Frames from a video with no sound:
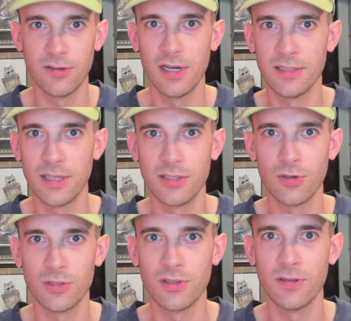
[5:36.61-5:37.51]
or anything
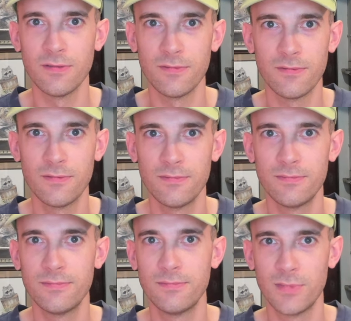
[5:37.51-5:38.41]
north of
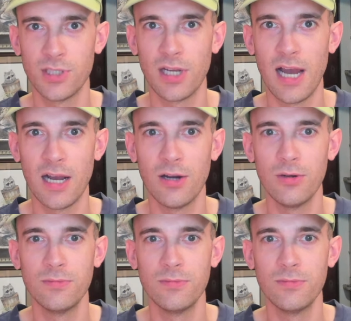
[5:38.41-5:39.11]
Chicago.